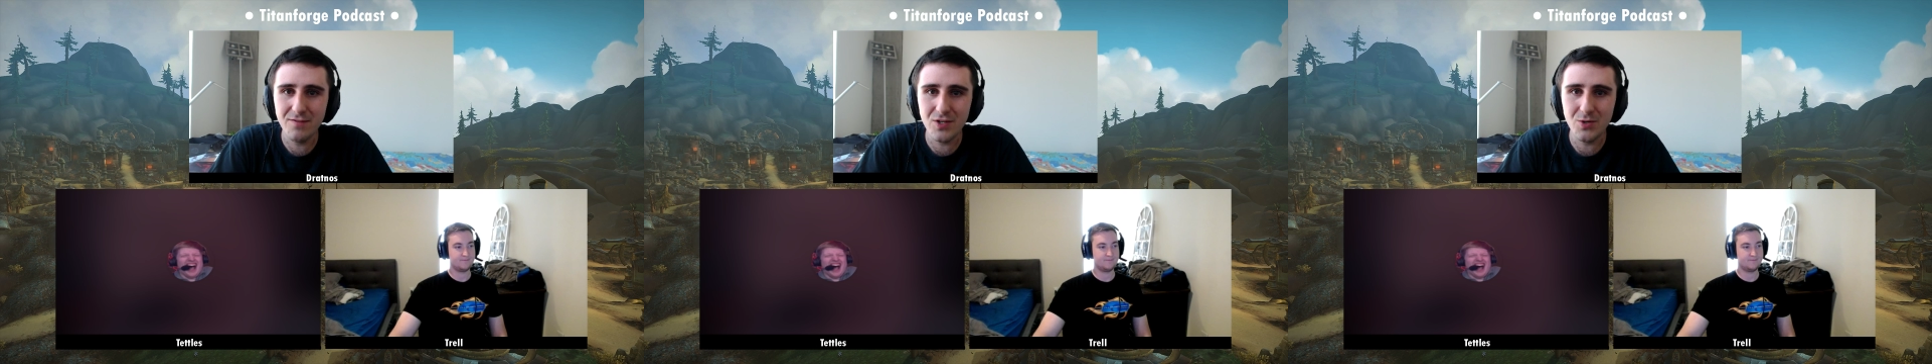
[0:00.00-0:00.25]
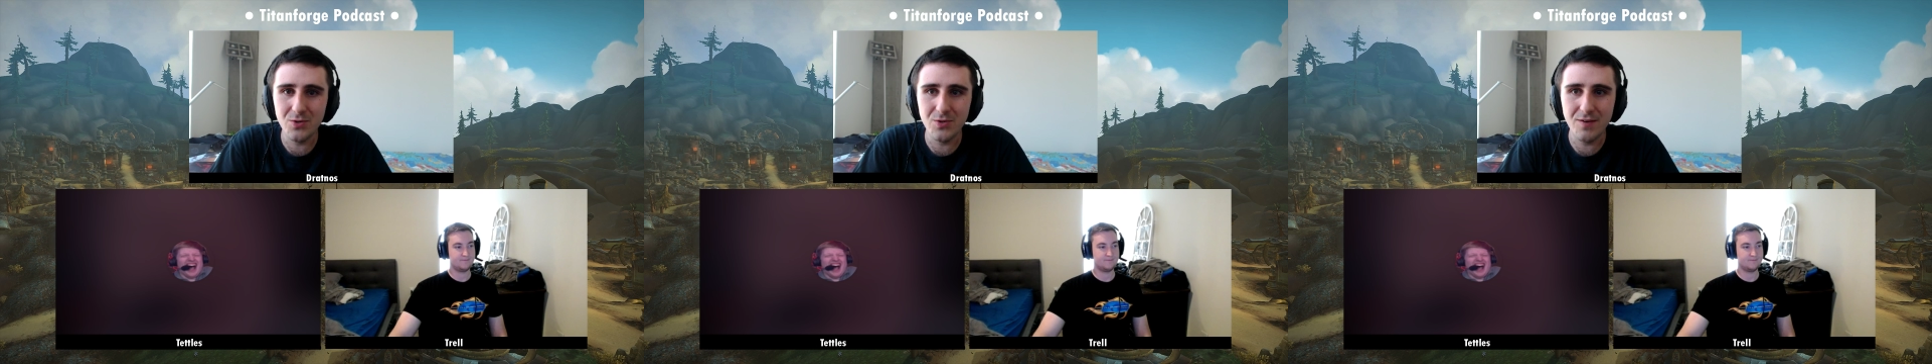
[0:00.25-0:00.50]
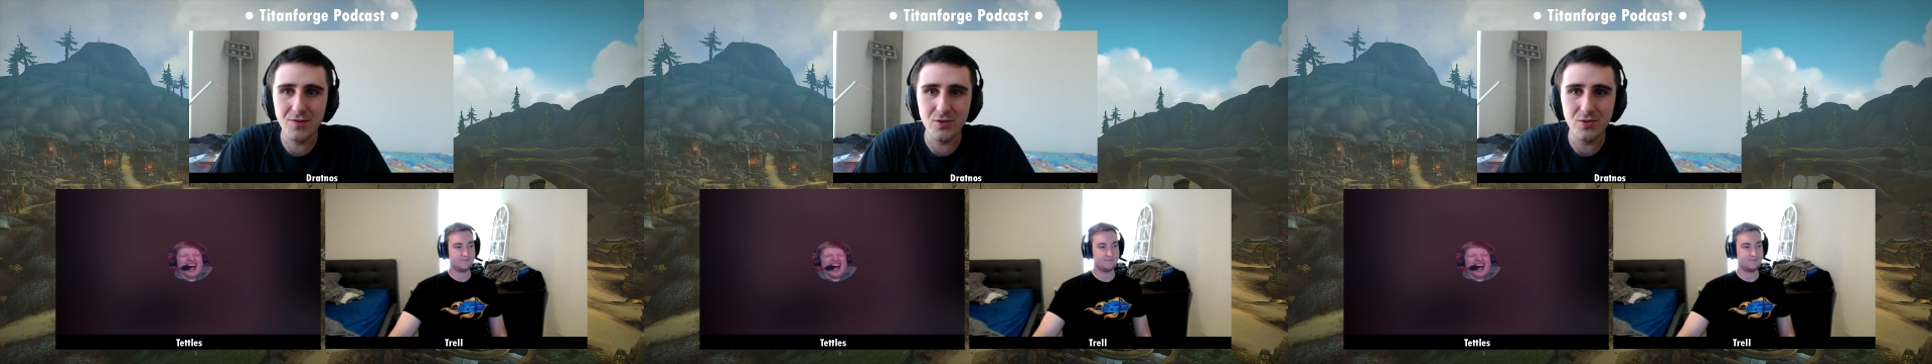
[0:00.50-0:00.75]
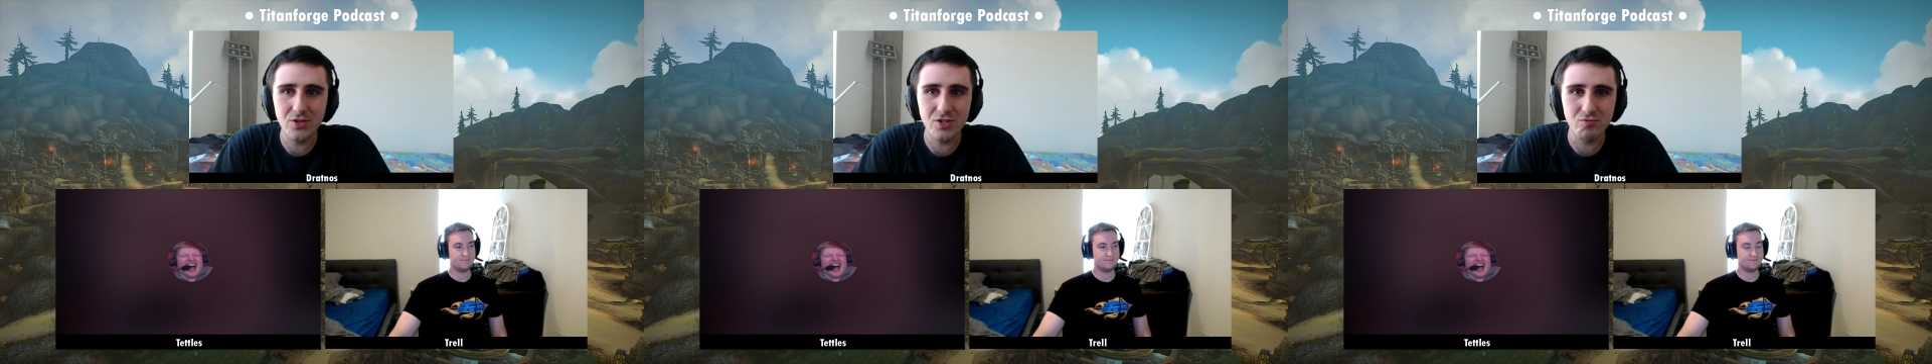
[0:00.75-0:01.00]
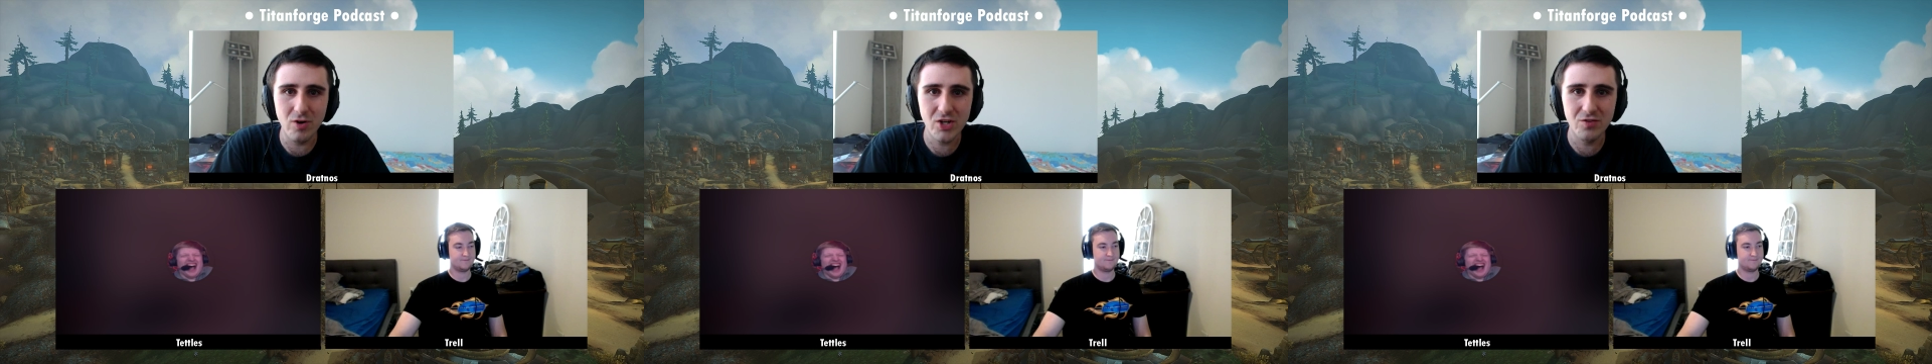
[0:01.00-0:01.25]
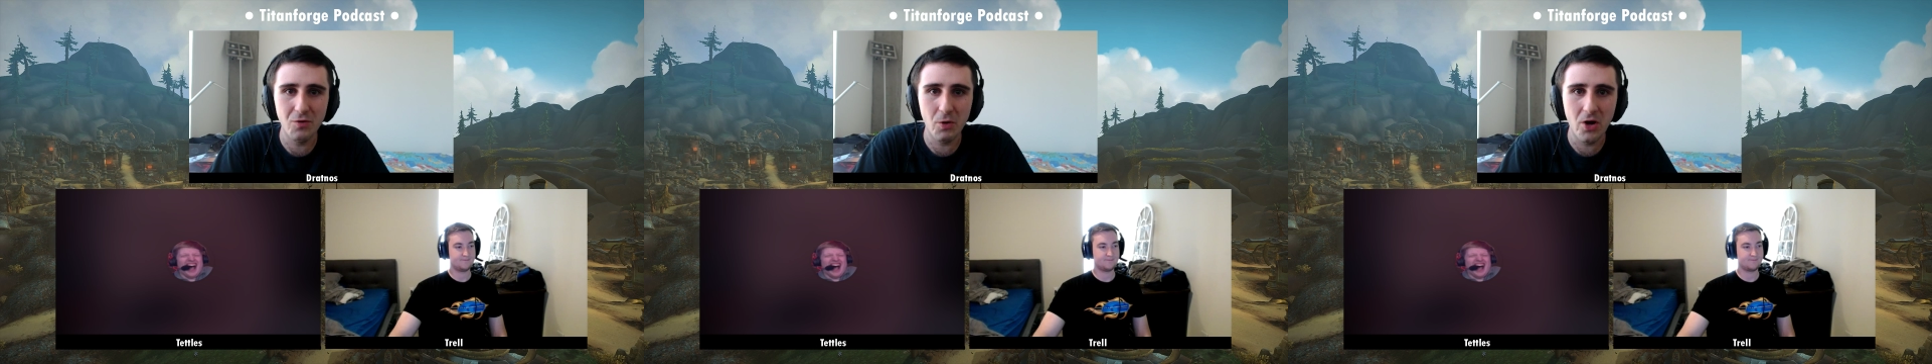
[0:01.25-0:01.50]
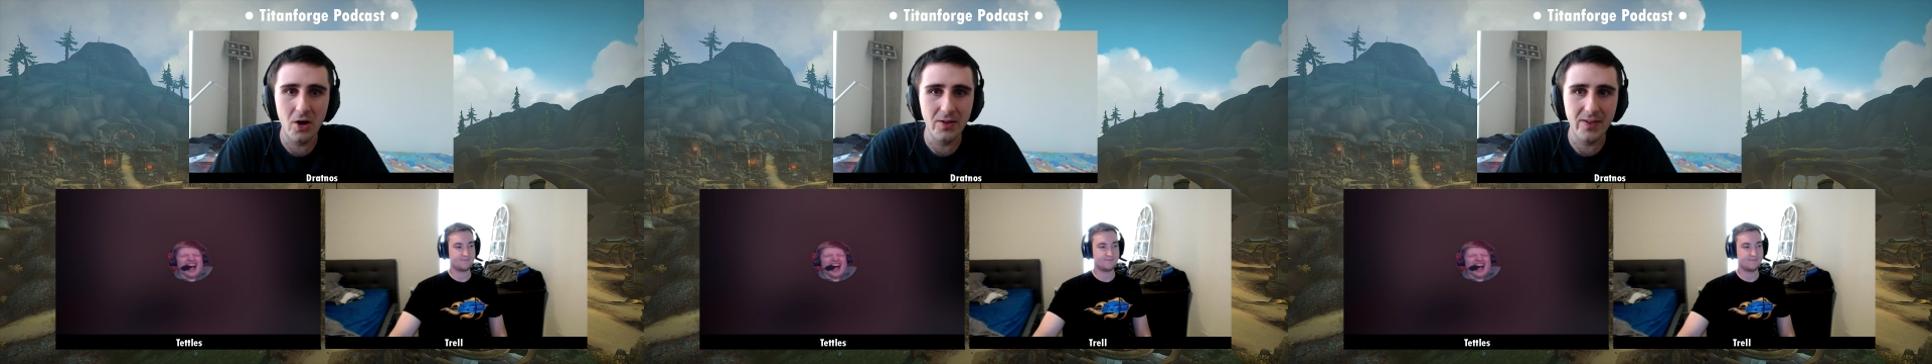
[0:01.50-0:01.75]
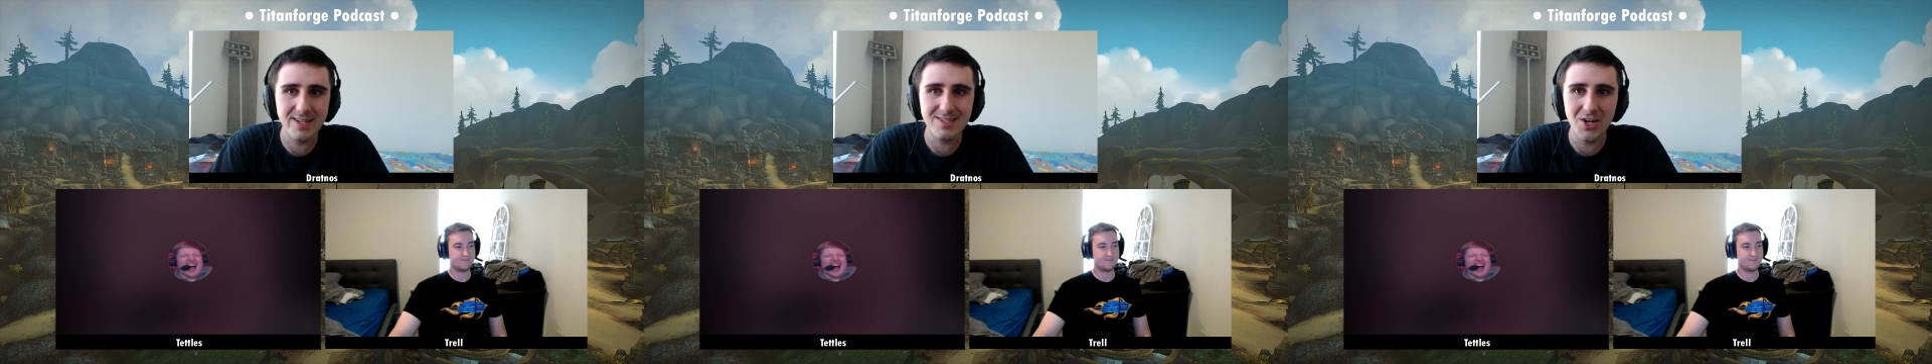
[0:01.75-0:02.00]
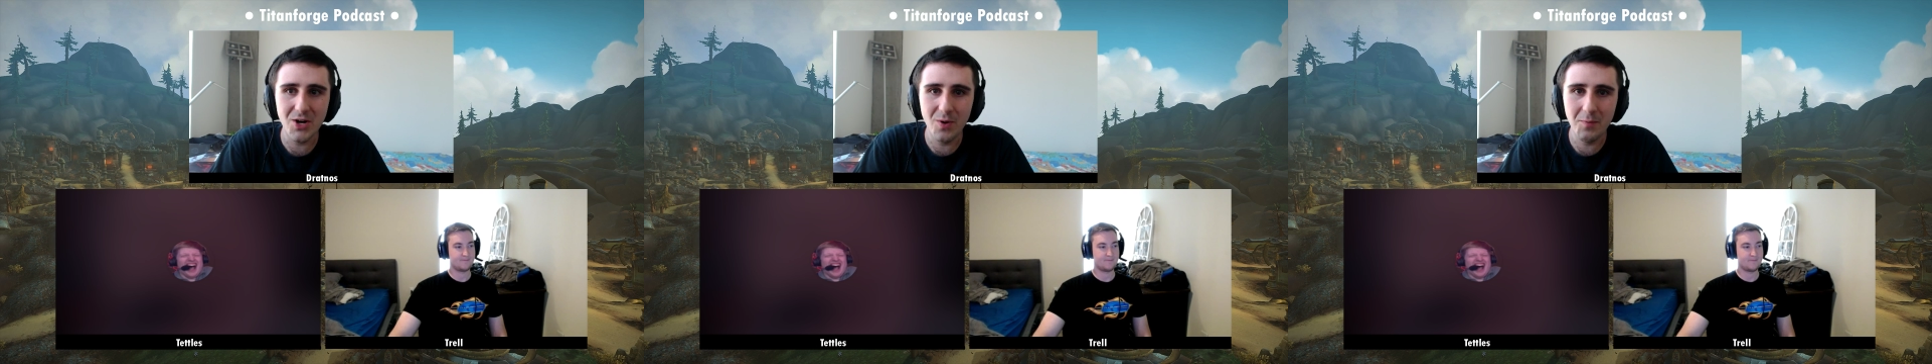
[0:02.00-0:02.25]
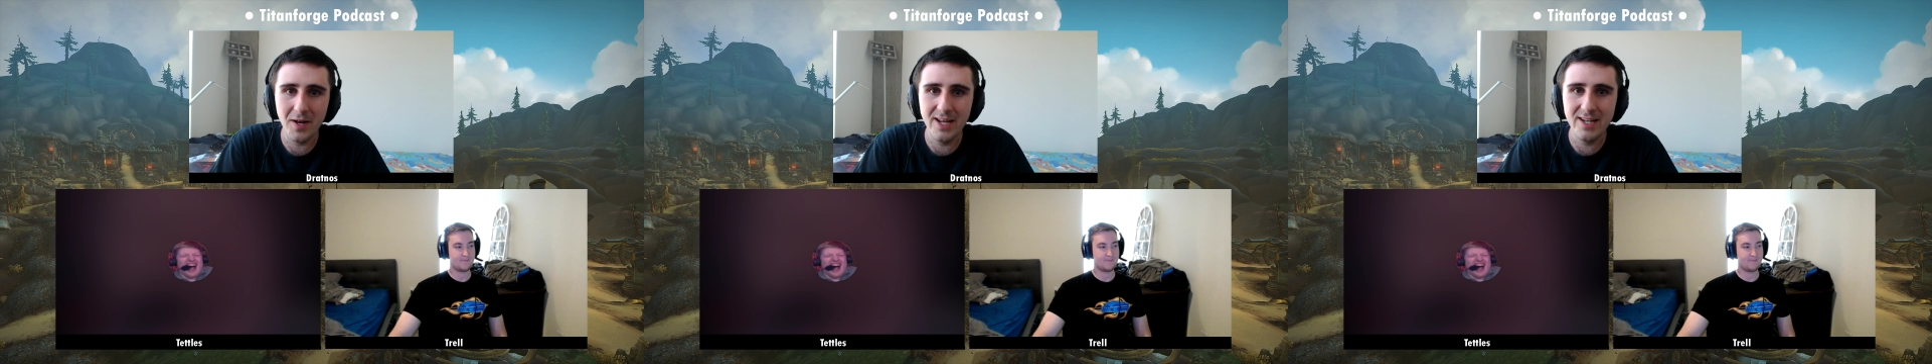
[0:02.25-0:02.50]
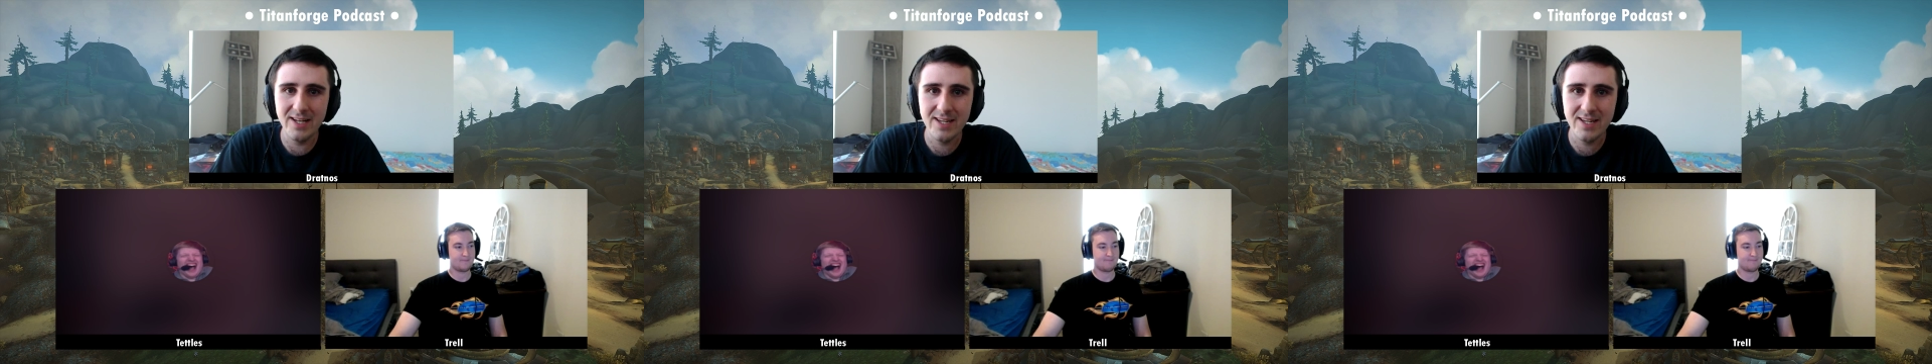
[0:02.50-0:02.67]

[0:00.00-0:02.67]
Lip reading: if you just rush to Volcall and lust there at 1 minute?